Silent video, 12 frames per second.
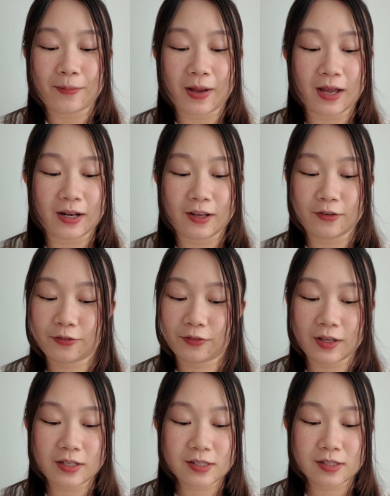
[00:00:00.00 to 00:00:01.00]
But if
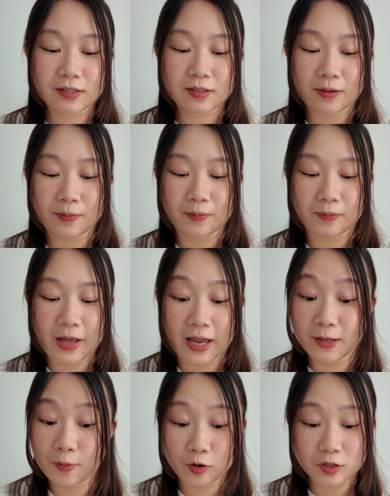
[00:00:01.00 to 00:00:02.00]
this
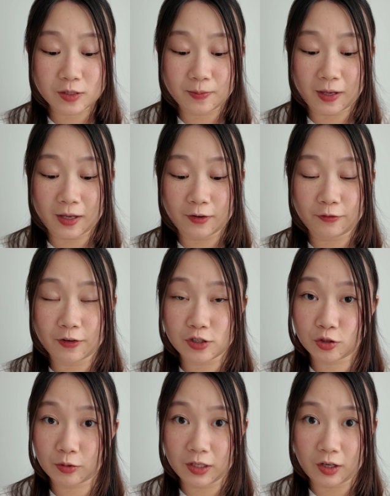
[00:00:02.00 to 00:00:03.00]
Amimono Spin
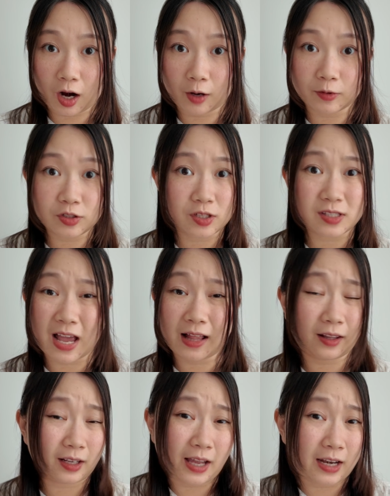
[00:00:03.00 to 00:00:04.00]
Fish 3 yarn was just
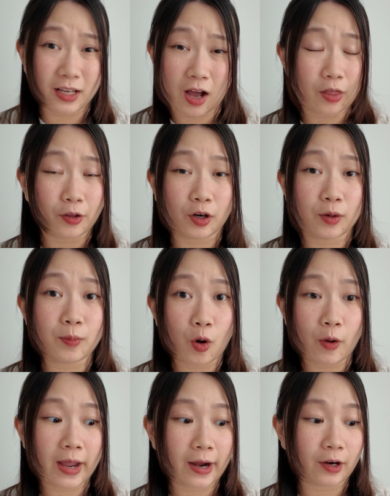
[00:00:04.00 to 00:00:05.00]
like any other
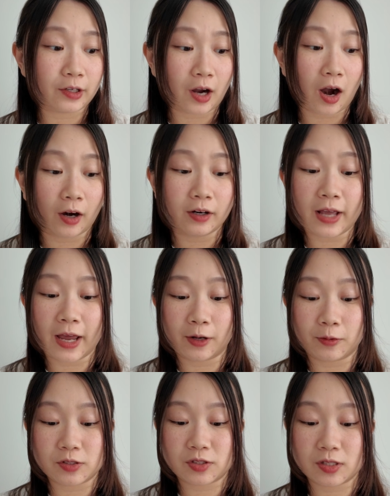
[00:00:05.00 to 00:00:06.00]
mohair yarn and
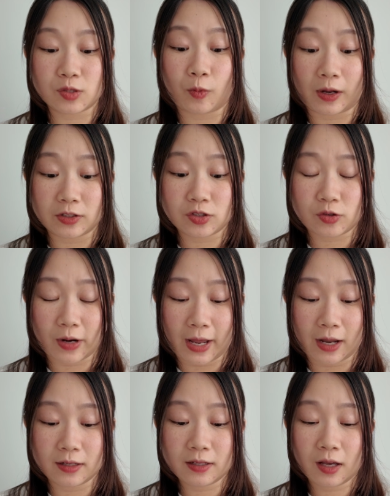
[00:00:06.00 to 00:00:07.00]
it was just 1
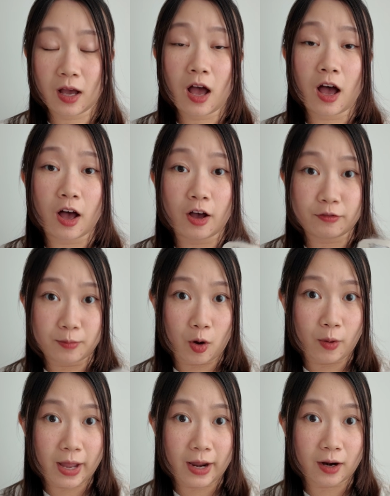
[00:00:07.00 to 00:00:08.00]
strand of
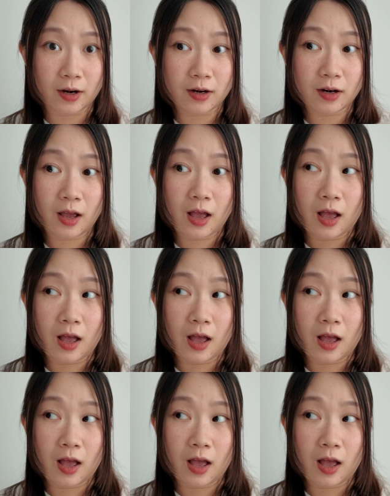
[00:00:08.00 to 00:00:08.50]
mohair,